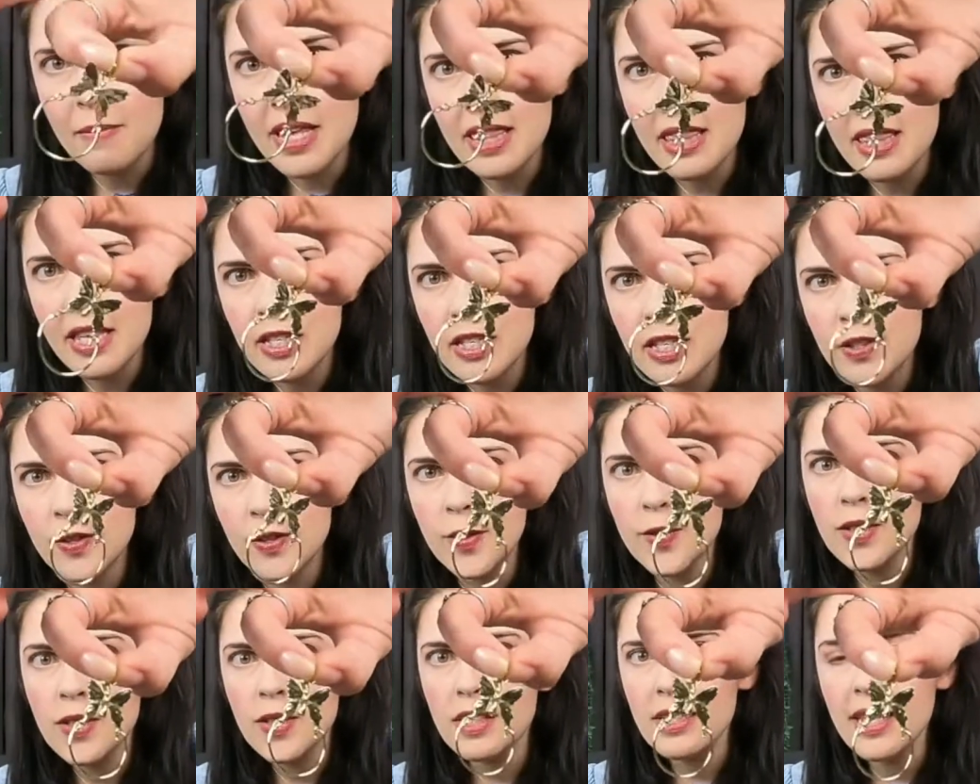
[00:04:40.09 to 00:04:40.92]
This
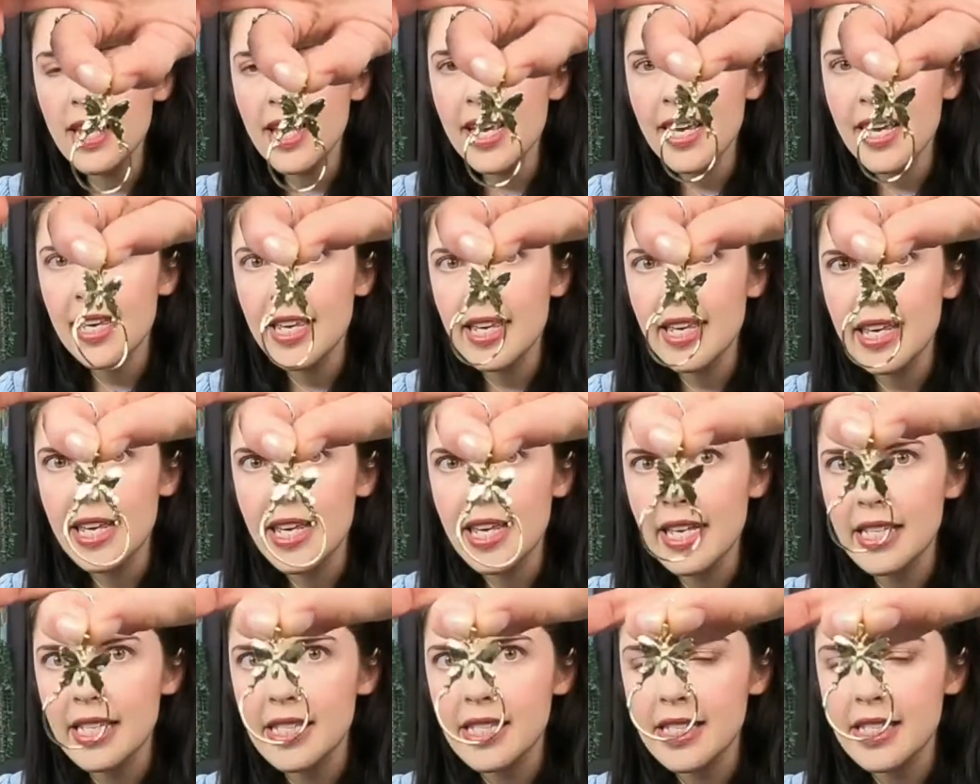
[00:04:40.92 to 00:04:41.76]
looks like
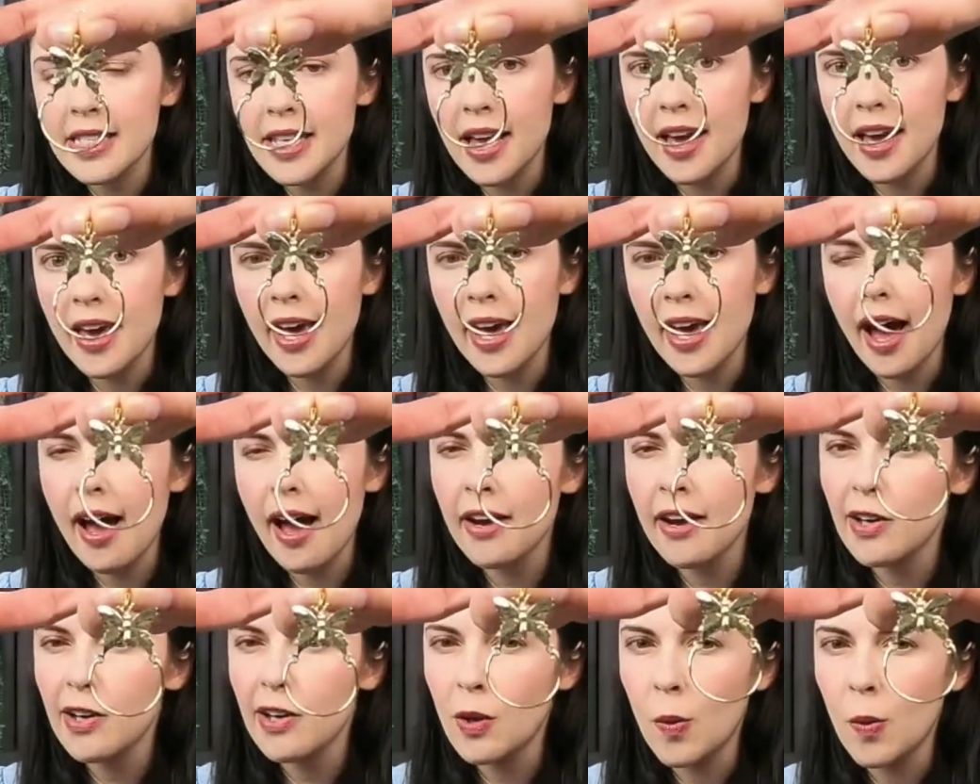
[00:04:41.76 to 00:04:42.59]
it's a
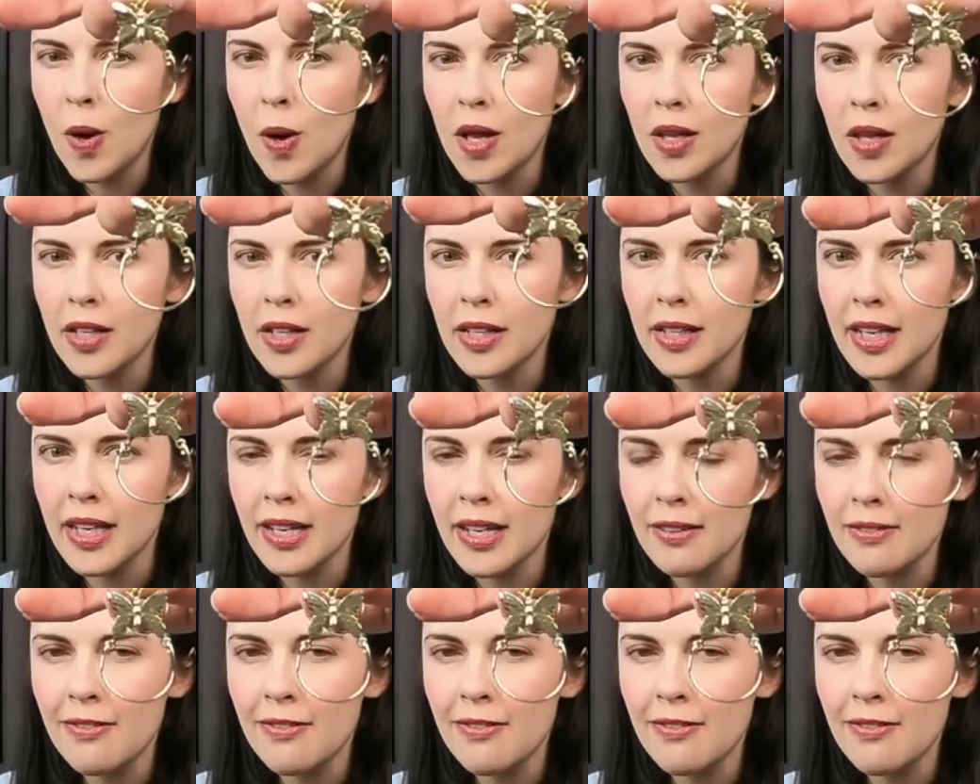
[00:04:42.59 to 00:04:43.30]
higher quality, like